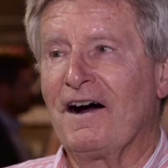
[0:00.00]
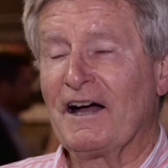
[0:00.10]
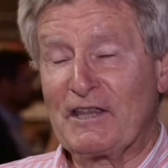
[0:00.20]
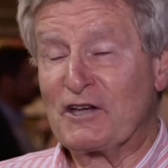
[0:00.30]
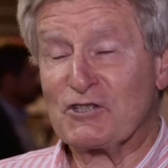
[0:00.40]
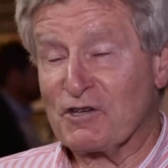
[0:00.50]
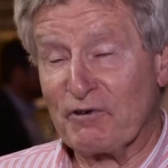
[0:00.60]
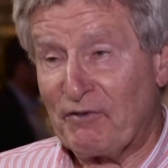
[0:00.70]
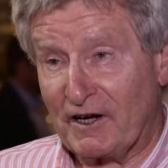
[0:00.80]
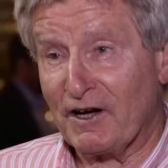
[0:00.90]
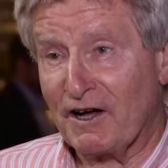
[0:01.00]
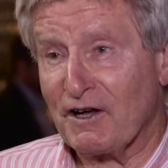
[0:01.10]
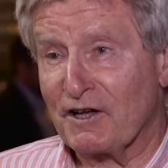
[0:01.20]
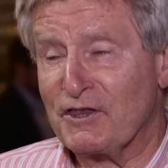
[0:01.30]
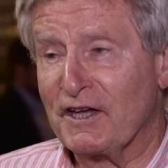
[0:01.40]
I think it's terrific.
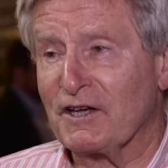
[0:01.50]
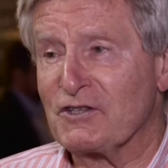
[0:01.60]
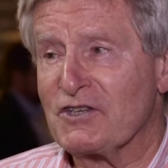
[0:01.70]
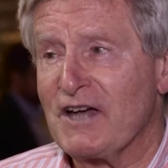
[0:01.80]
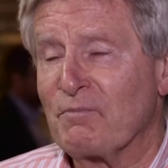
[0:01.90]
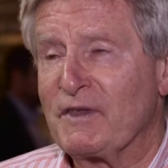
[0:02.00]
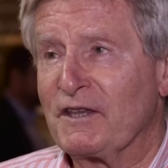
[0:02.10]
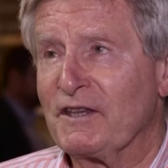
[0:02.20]
I think it's something